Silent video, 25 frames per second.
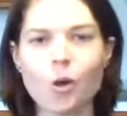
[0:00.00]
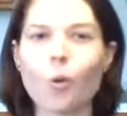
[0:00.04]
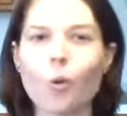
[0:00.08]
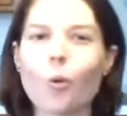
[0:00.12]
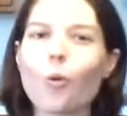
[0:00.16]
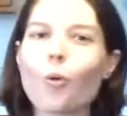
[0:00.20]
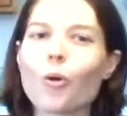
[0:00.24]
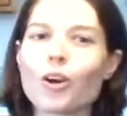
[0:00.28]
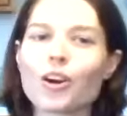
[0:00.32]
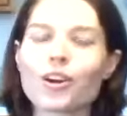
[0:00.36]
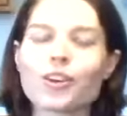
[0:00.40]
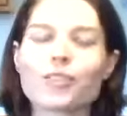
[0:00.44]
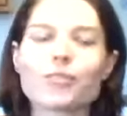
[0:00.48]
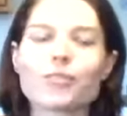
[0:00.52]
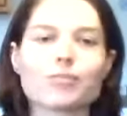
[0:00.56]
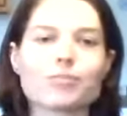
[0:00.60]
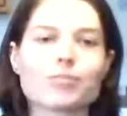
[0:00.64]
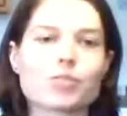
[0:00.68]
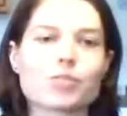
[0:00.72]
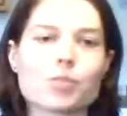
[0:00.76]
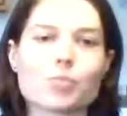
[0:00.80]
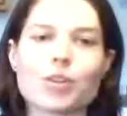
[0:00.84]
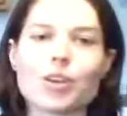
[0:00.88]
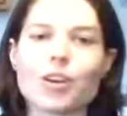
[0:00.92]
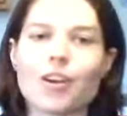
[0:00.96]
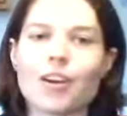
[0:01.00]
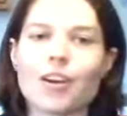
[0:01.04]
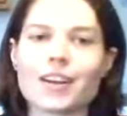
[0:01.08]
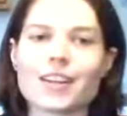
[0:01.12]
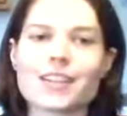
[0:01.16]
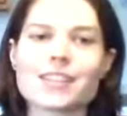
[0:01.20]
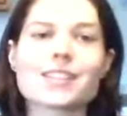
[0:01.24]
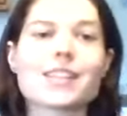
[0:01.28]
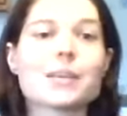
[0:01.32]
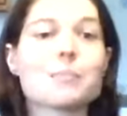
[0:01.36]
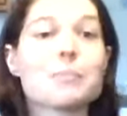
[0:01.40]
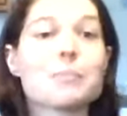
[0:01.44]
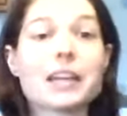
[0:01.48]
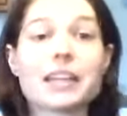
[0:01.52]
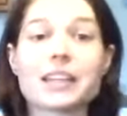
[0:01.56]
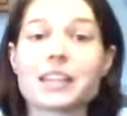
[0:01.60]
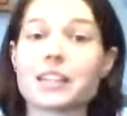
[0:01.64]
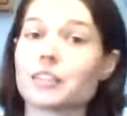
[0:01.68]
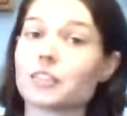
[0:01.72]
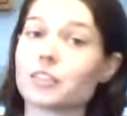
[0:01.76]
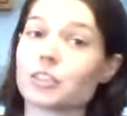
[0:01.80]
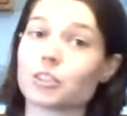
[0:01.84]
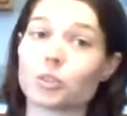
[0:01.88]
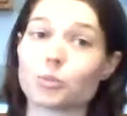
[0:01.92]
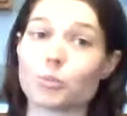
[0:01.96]
or to be honest, they might
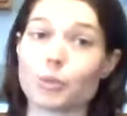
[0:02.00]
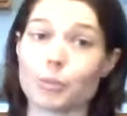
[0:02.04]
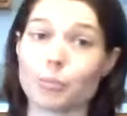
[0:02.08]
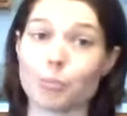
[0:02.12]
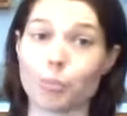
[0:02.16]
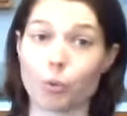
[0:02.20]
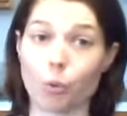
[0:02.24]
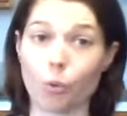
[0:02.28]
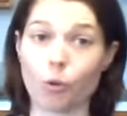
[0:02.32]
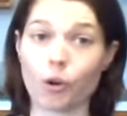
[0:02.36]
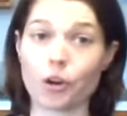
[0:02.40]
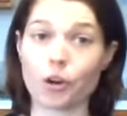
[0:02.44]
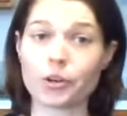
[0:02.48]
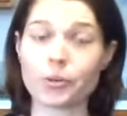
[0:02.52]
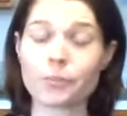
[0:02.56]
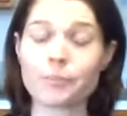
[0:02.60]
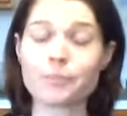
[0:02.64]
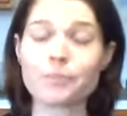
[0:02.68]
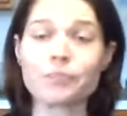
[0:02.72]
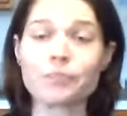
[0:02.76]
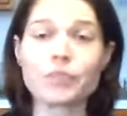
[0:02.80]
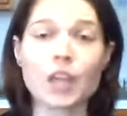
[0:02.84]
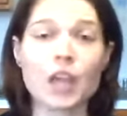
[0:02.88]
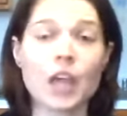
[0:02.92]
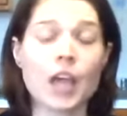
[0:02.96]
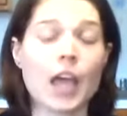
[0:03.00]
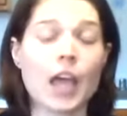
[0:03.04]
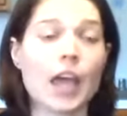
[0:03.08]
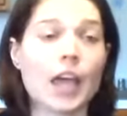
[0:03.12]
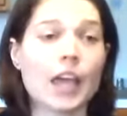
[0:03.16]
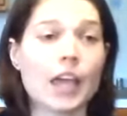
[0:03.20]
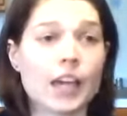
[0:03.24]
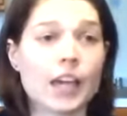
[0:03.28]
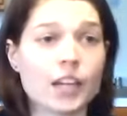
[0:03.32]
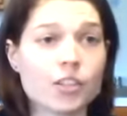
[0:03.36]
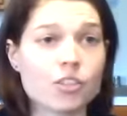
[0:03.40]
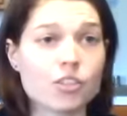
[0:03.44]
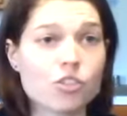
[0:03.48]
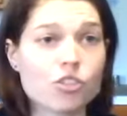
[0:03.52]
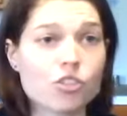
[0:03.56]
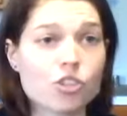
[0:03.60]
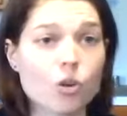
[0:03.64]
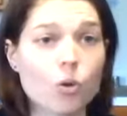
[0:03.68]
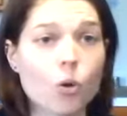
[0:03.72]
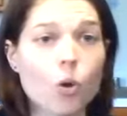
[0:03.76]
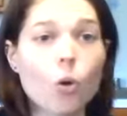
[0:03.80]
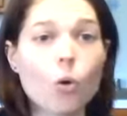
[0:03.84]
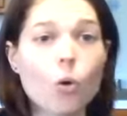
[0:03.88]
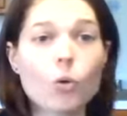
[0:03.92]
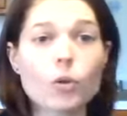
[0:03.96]
get a little bit bored. And
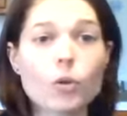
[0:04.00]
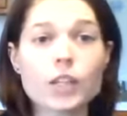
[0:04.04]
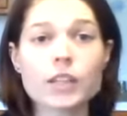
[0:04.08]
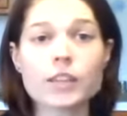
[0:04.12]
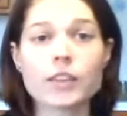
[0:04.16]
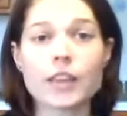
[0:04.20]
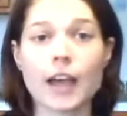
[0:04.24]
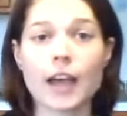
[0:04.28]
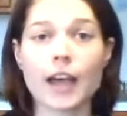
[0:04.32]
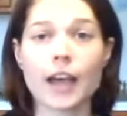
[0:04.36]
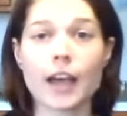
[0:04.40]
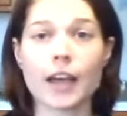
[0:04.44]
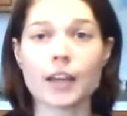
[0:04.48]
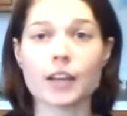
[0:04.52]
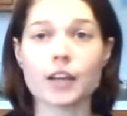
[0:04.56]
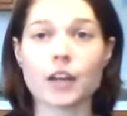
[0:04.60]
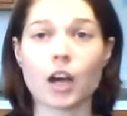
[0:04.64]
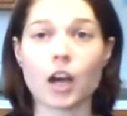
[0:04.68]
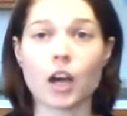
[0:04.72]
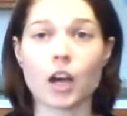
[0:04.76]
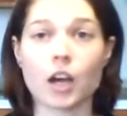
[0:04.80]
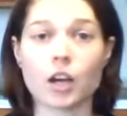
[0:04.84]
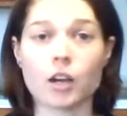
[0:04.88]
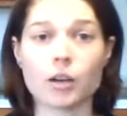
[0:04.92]
so holding that